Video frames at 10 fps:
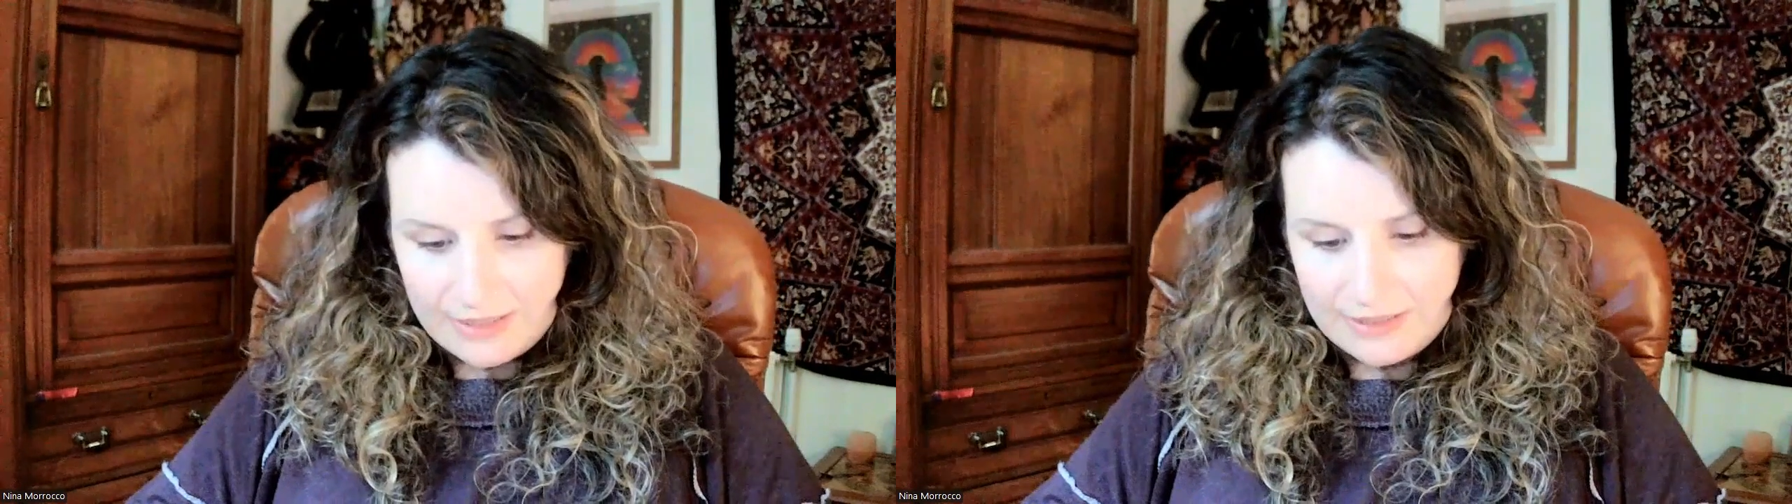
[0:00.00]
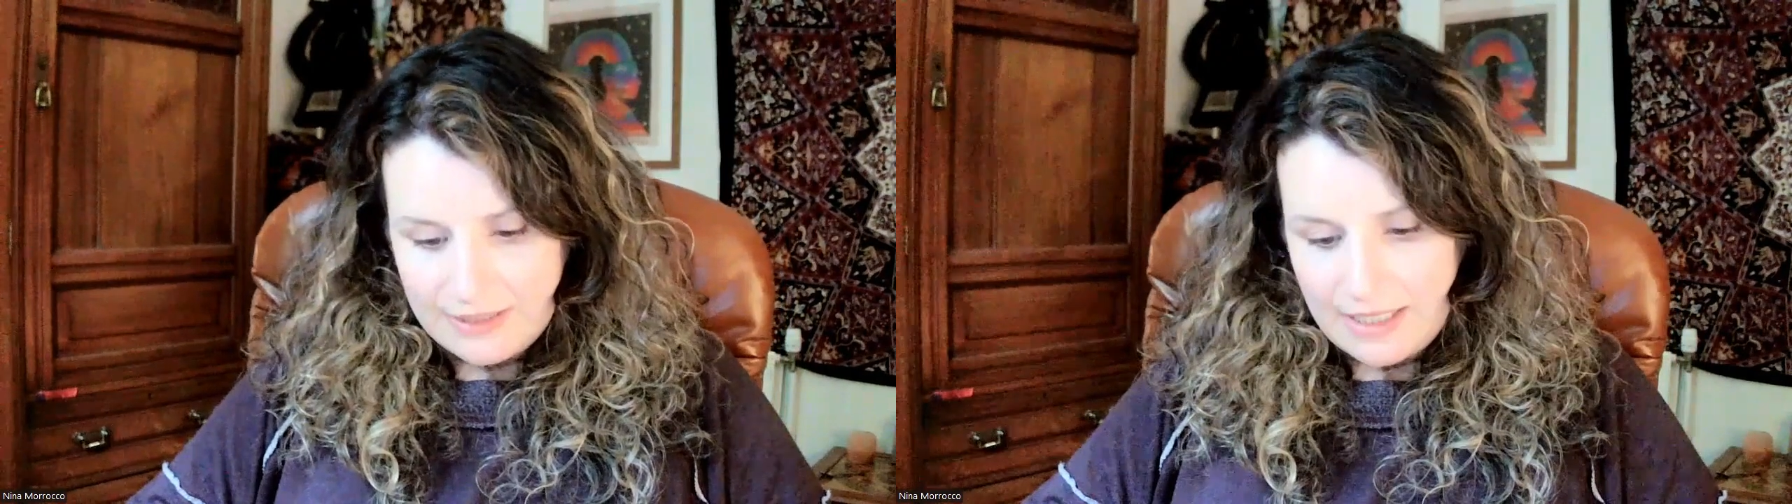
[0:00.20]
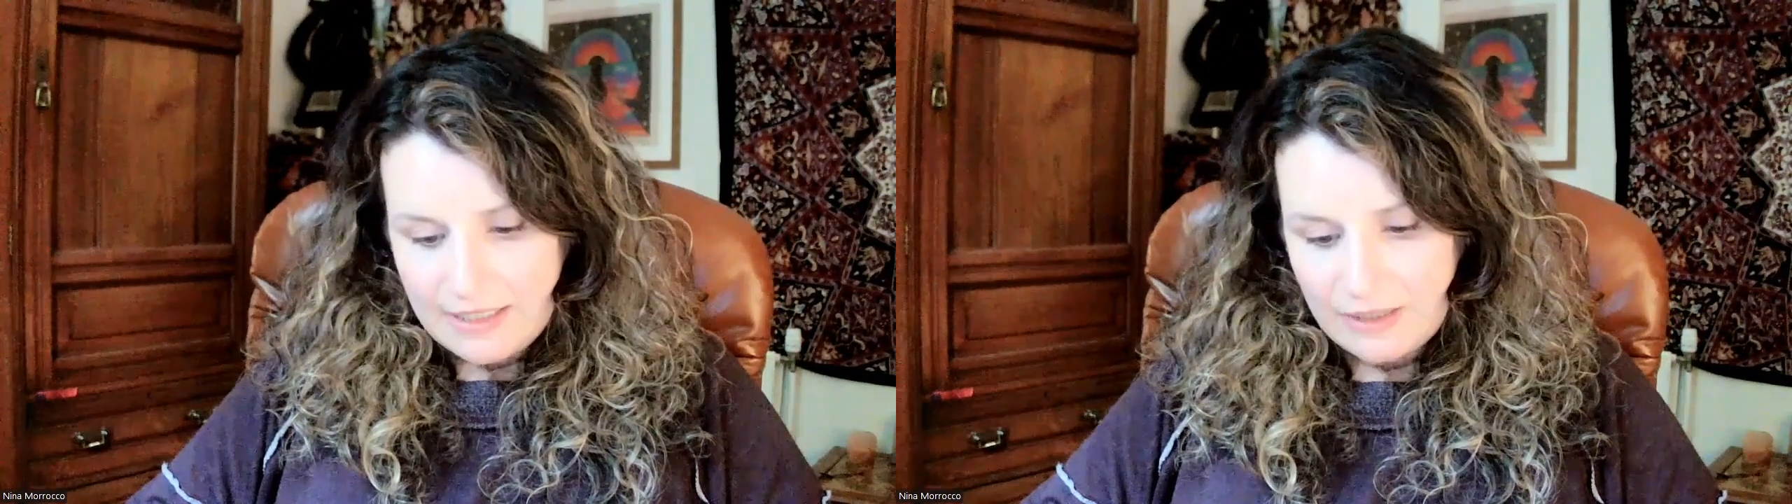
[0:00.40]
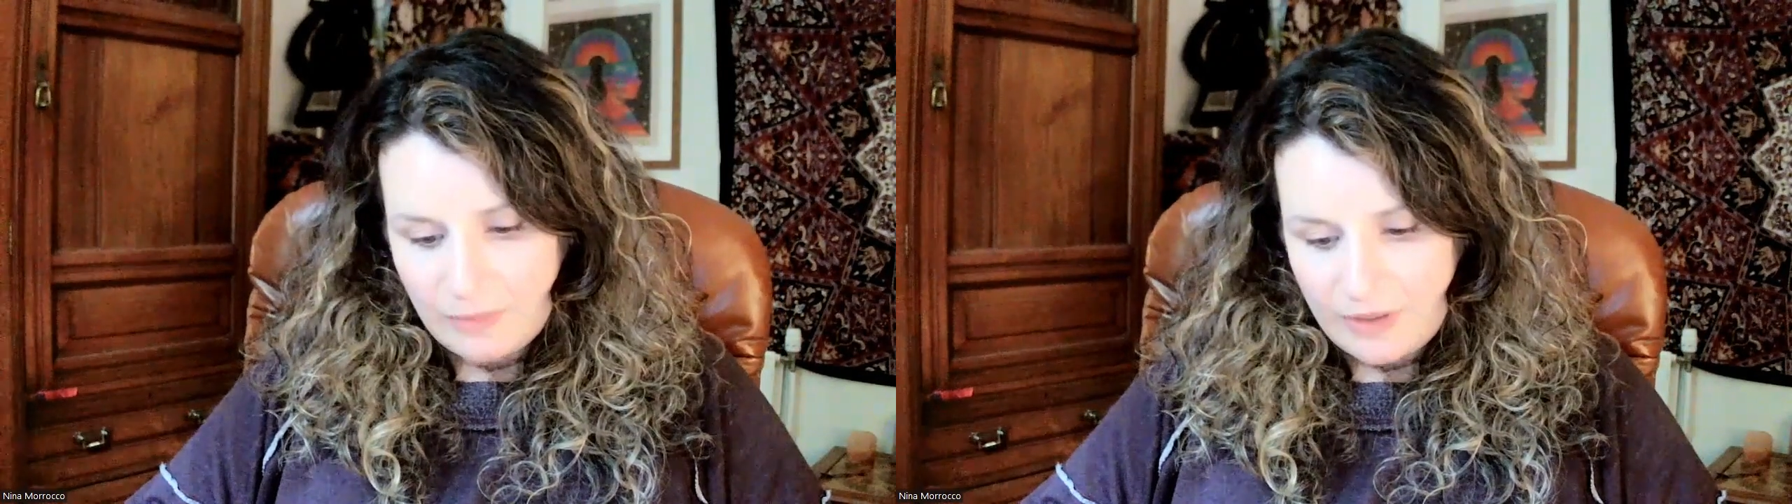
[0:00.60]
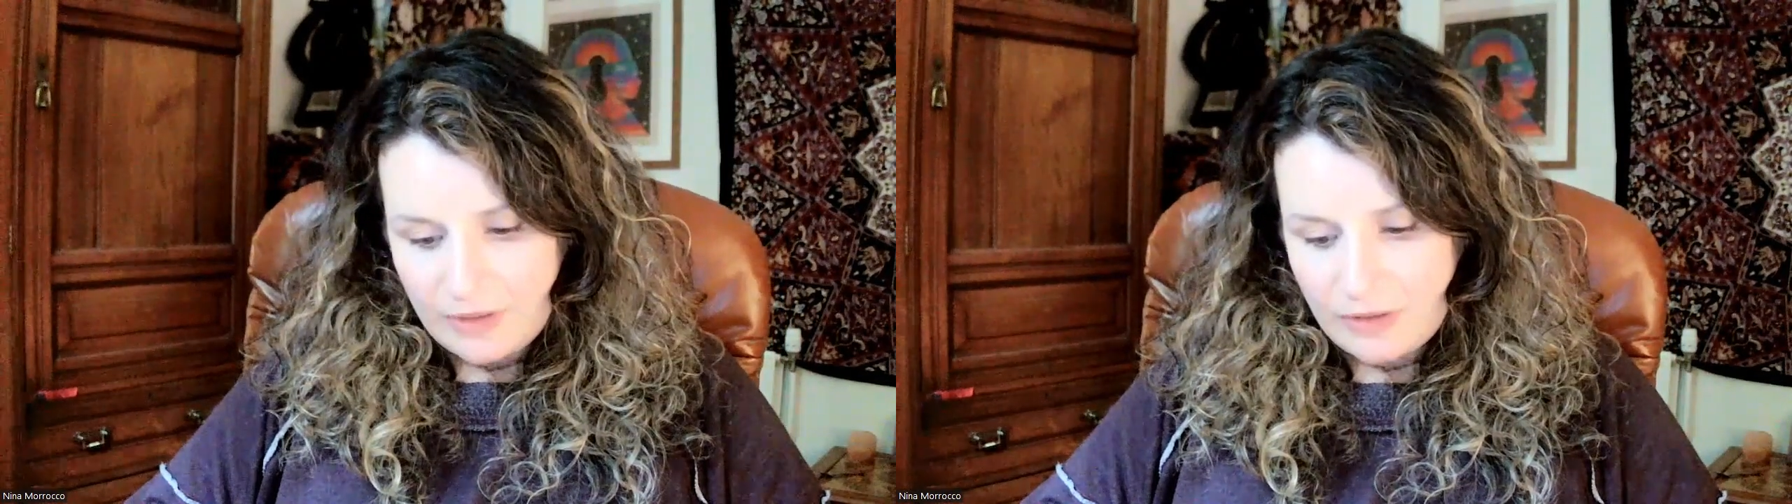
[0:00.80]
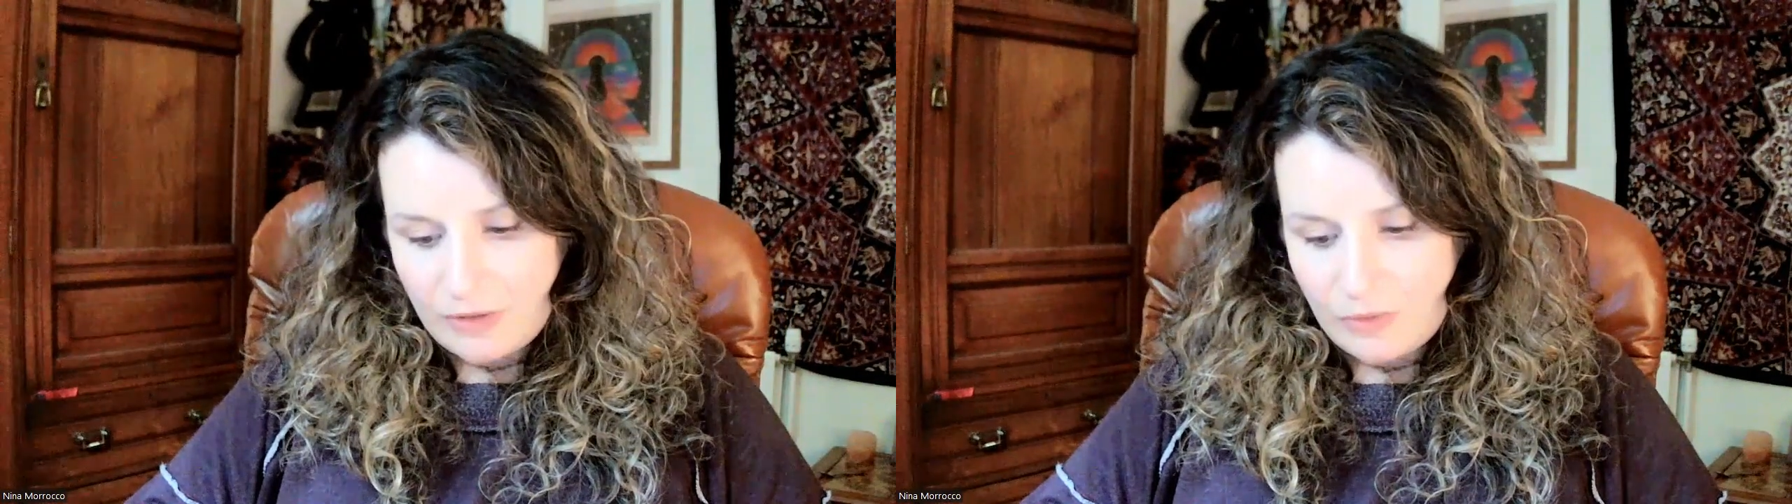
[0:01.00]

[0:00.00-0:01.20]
is standing within